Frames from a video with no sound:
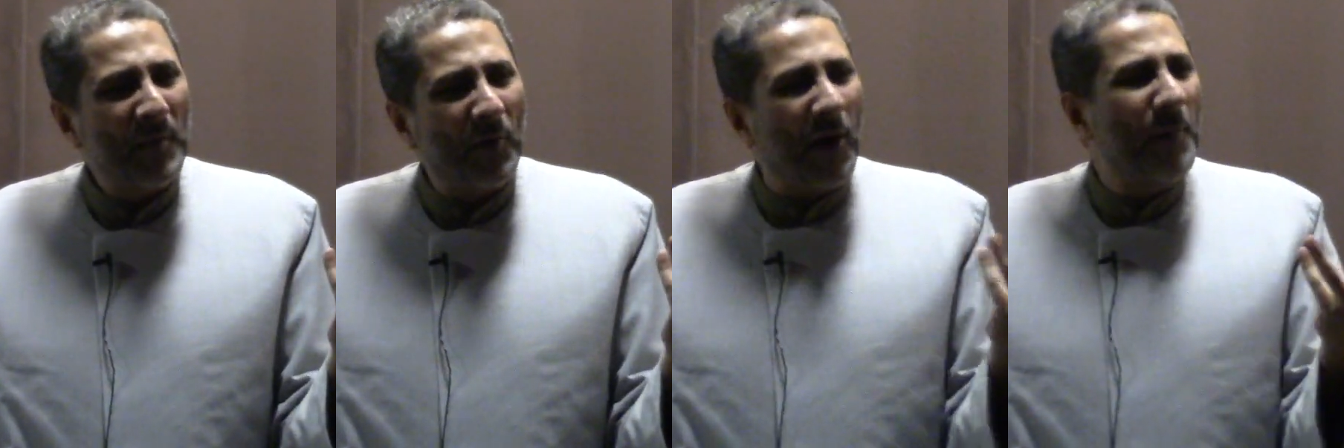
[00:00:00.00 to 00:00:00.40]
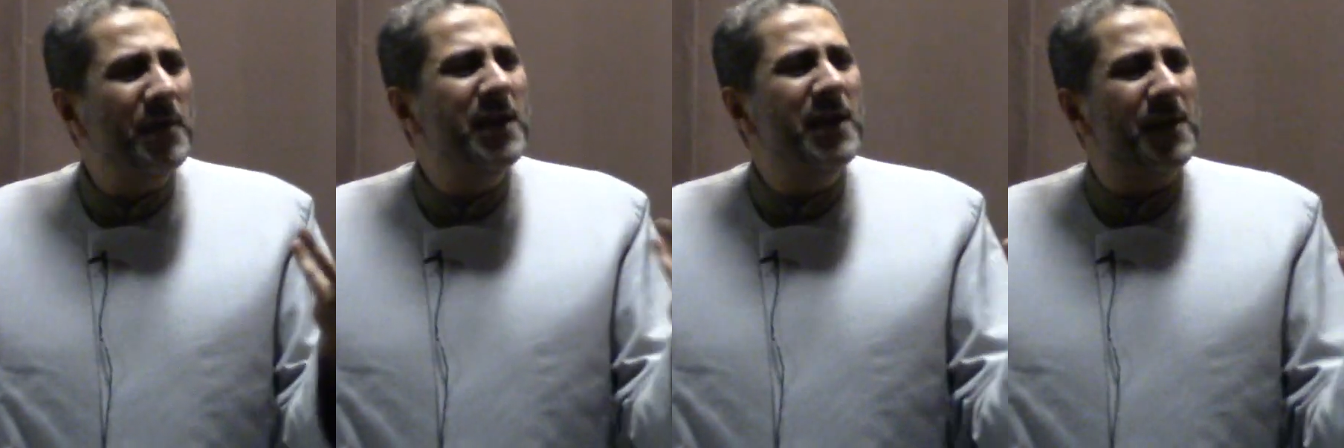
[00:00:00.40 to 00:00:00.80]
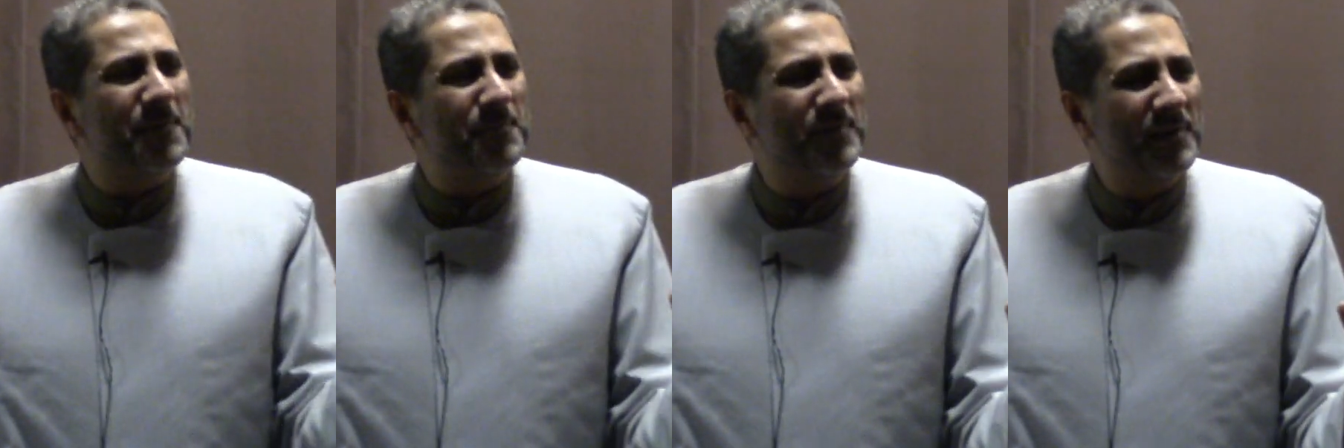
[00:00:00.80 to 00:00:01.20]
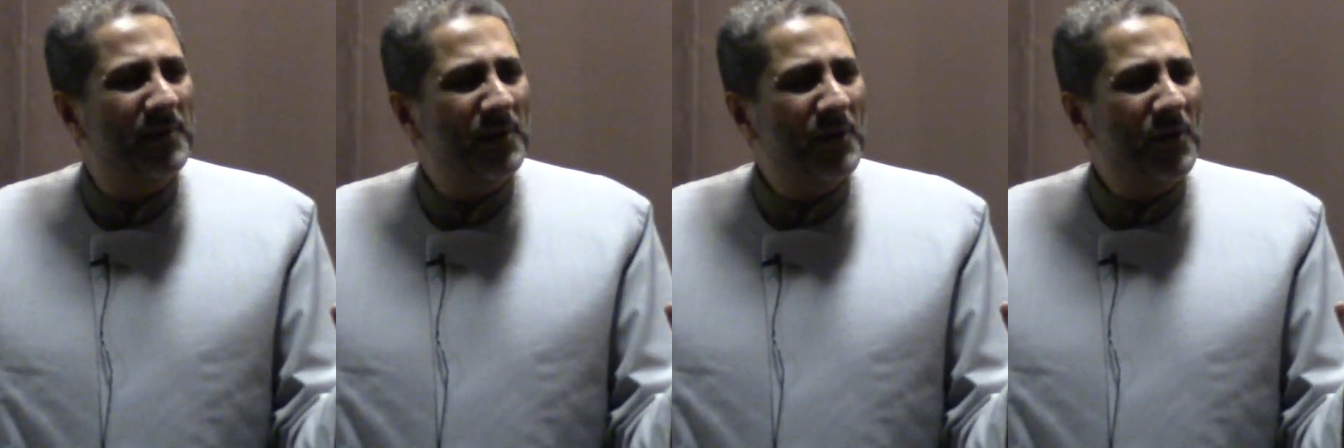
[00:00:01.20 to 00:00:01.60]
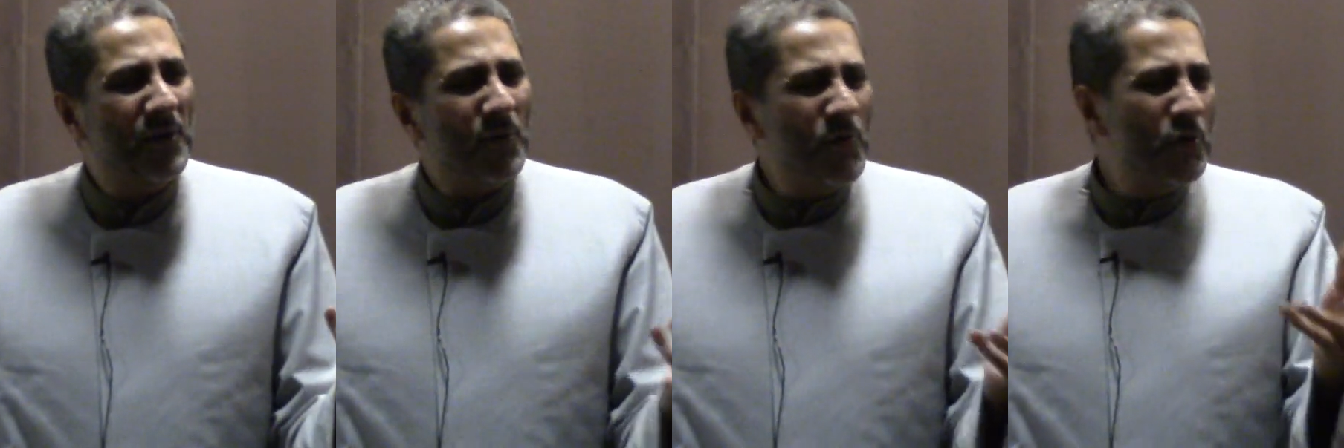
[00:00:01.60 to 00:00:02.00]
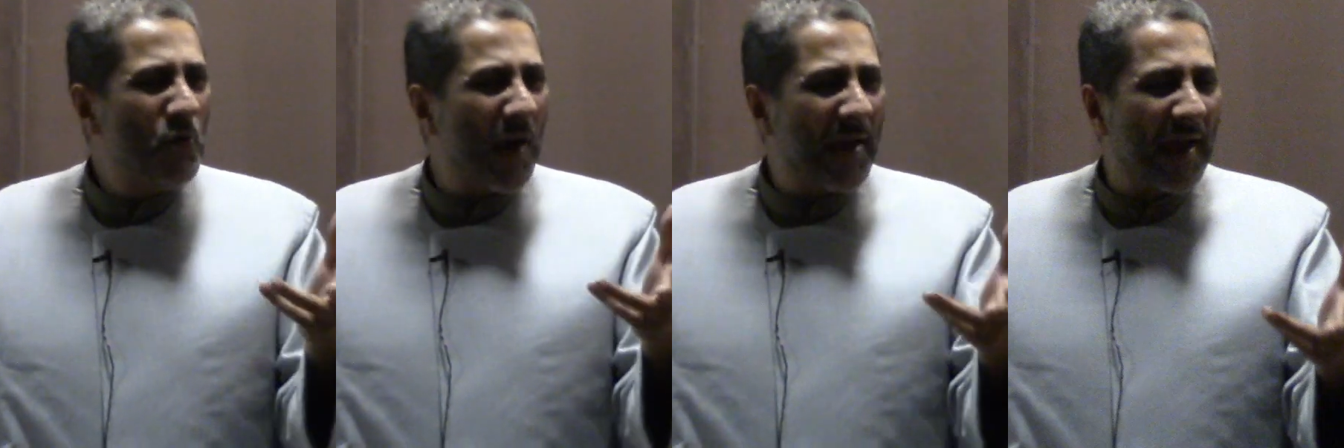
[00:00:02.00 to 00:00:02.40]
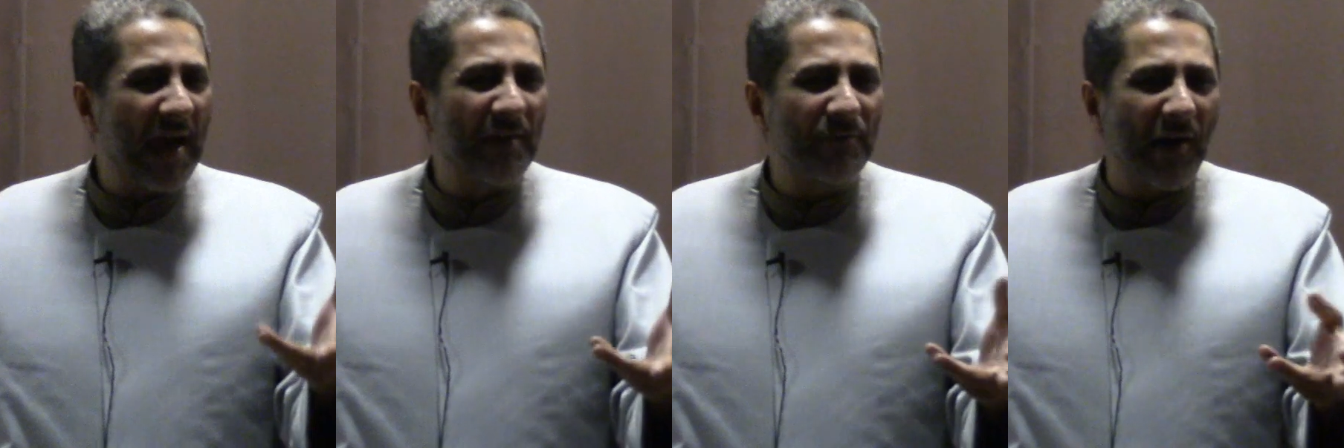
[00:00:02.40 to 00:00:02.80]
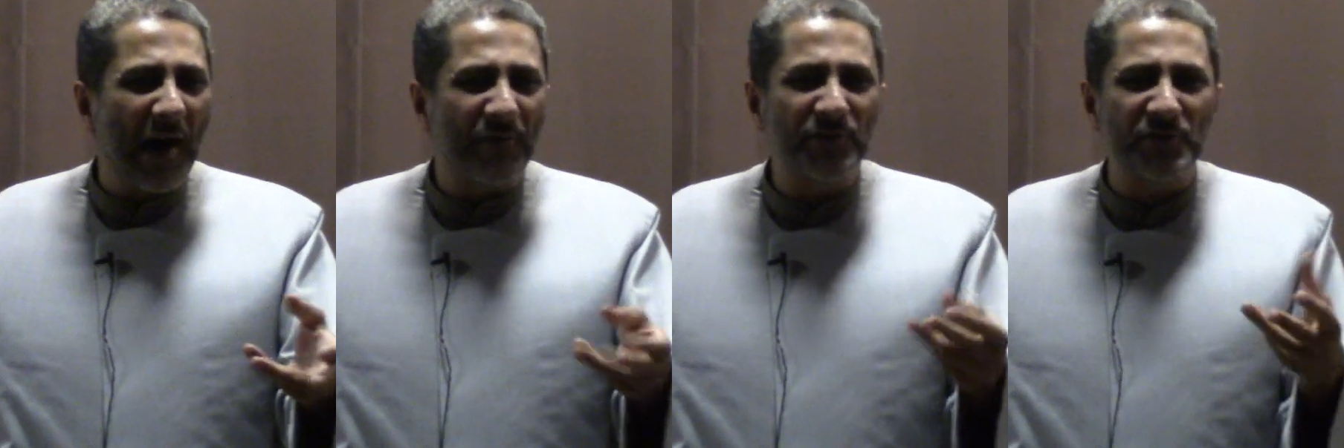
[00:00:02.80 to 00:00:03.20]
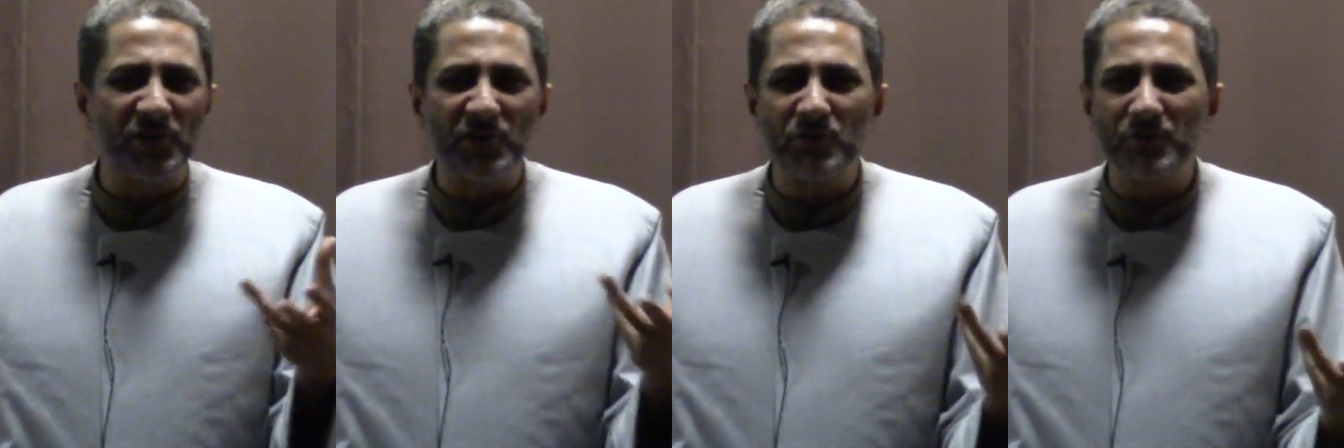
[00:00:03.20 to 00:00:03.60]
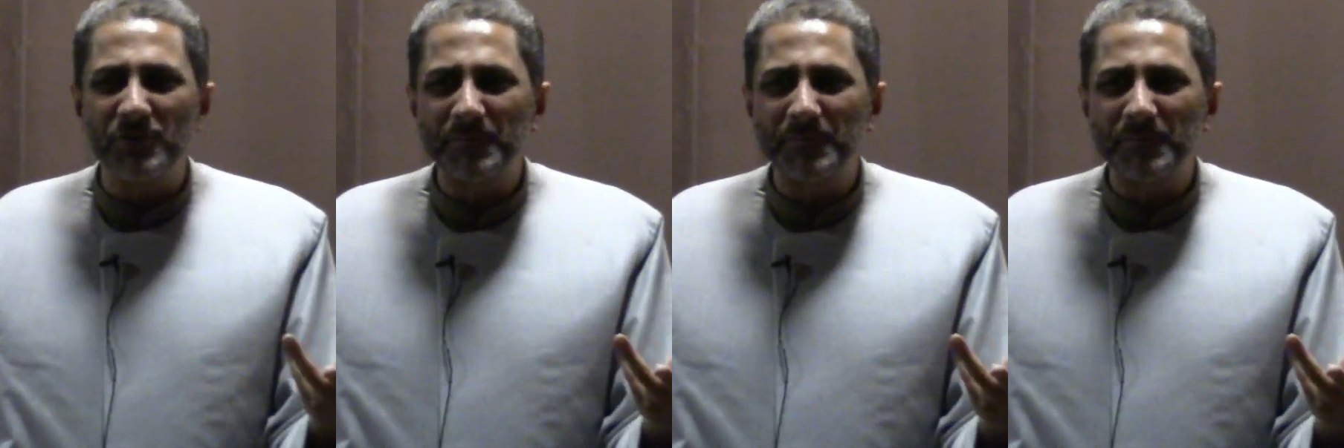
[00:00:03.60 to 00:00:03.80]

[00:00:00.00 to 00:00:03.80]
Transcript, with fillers: Oh Habib, who do I have after you?